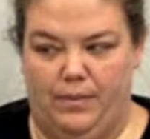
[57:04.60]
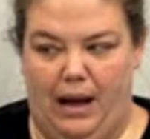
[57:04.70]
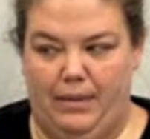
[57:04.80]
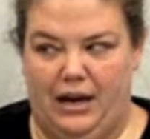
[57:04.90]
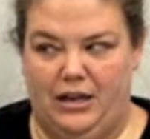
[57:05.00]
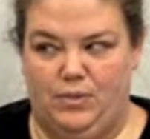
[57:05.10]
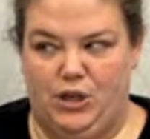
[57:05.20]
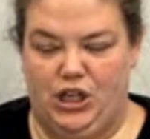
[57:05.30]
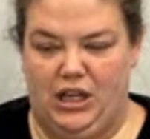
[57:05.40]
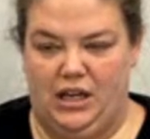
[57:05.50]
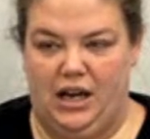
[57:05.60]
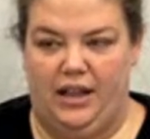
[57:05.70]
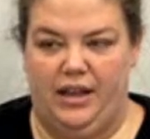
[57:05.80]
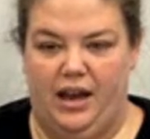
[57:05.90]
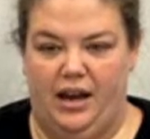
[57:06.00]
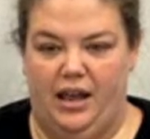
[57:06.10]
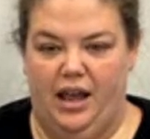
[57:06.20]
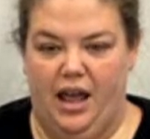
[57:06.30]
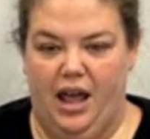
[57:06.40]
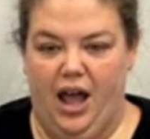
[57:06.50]
a bobbin on his machine and then
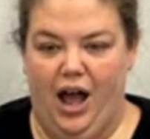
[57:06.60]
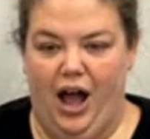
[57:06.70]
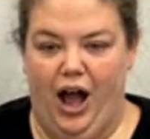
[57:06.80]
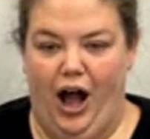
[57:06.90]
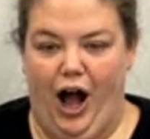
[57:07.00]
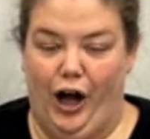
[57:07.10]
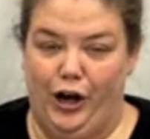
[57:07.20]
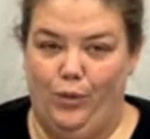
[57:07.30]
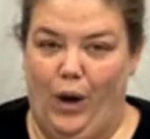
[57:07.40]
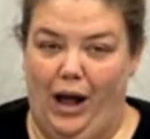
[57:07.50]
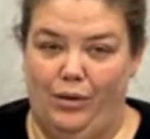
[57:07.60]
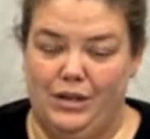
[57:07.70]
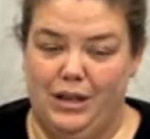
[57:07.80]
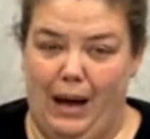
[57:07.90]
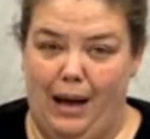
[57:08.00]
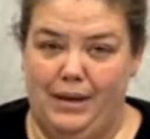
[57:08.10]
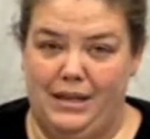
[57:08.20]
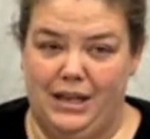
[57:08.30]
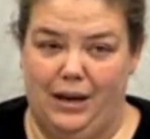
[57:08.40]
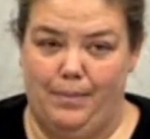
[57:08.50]
unwound the
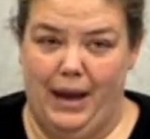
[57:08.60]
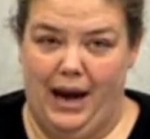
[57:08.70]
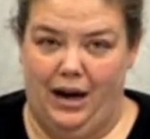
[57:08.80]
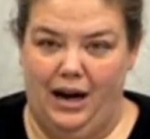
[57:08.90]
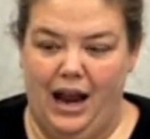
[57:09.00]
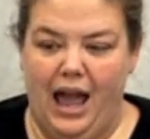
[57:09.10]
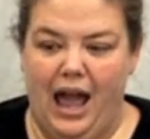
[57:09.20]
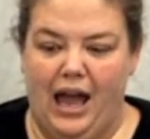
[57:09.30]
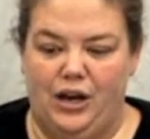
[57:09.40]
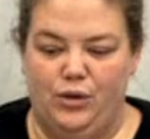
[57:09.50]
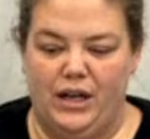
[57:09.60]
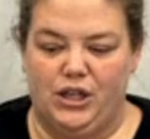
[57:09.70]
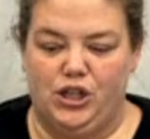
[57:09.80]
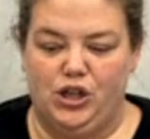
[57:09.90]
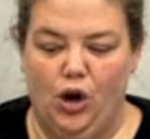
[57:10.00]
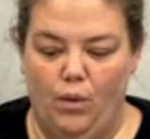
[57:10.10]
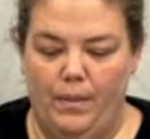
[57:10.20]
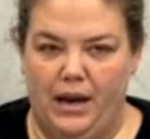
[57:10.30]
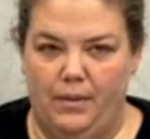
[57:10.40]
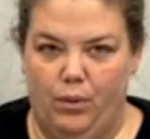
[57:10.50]
bobbin to compare, and you get so
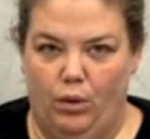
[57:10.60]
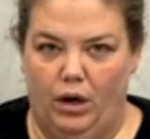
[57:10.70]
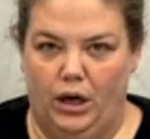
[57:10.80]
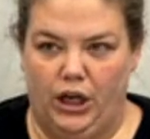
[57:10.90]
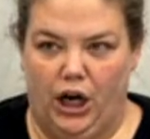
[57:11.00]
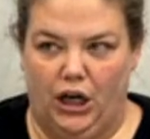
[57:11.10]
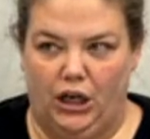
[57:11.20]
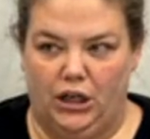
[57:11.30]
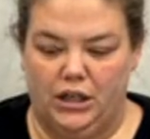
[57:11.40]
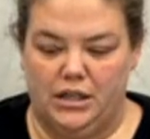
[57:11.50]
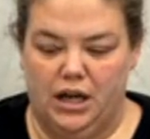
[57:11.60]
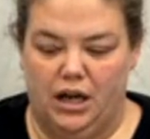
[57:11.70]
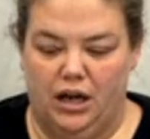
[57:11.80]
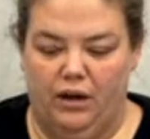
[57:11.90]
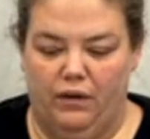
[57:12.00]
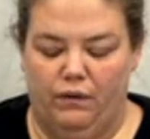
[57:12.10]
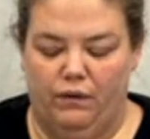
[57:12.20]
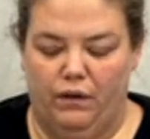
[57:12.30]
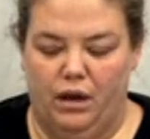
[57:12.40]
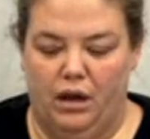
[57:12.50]
many more yards
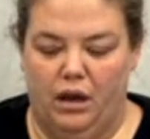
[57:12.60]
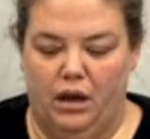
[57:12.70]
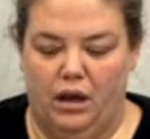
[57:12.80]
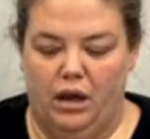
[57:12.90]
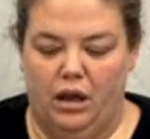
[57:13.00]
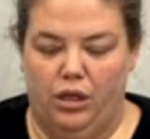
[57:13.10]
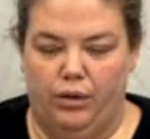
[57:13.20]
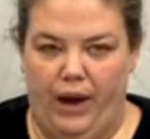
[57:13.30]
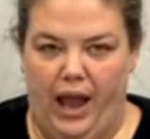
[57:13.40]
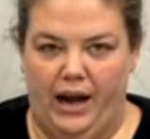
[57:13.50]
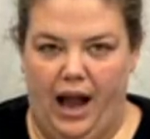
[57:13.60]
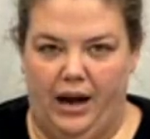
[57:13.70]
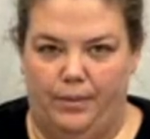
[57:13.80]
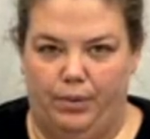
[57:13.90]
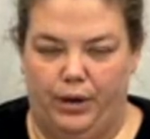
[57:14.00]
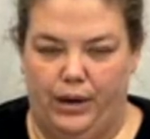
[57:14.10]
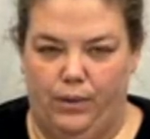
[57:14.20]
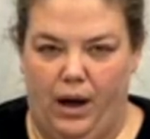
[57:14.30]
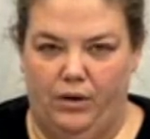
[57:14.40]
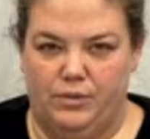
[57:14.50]
of thread on a
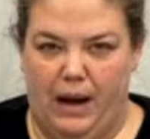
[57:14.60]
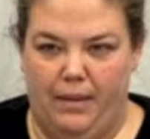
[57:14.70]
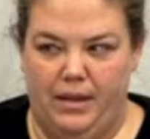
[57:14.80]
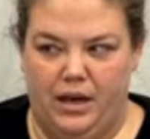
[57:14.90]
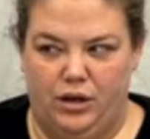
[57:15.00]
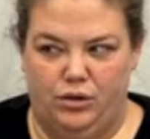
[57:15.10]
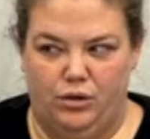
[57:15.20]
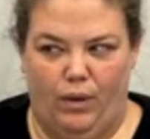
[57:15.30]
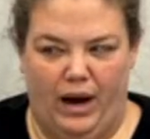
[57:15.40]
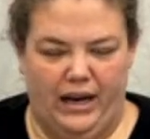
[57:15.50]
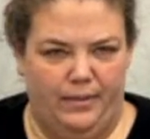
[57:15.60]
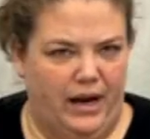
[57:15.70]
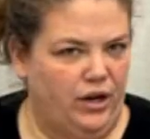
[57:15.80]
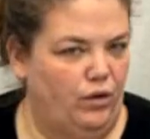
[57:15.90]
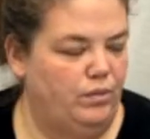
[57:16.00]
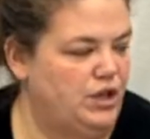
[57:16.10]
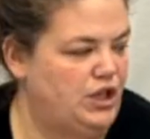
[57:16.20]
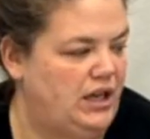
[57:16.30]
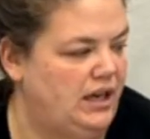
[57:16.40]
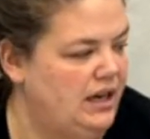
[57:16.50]
pre-wound bobbin than you do winding them on your own
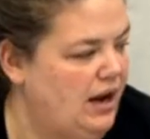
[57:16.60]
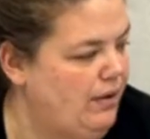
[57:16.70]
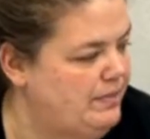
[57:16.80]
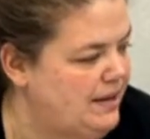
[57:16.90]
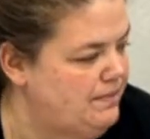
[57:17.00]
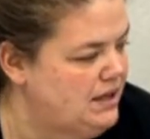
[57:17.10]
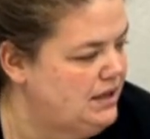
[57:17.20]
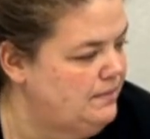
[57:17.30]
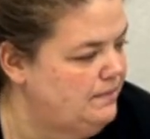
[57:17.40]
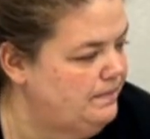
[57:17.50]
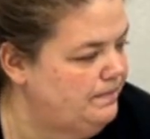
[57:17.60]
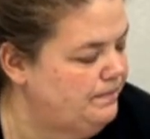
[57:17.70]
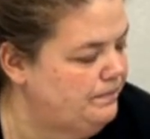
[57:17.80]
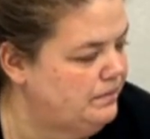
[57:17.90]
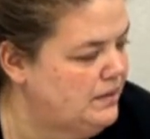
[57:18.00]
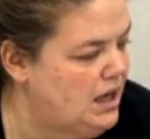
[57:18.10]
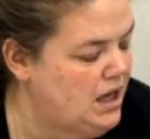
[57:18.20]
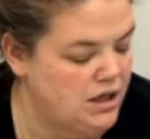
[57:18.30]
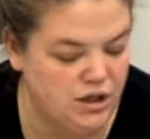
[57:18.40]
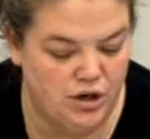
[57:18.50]
machine, and now I'm tempted
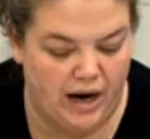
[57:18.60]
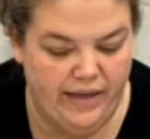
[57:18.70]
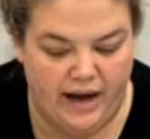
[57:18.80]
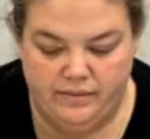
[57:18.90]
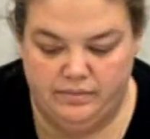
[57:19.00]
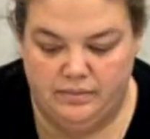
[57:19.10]
to try that.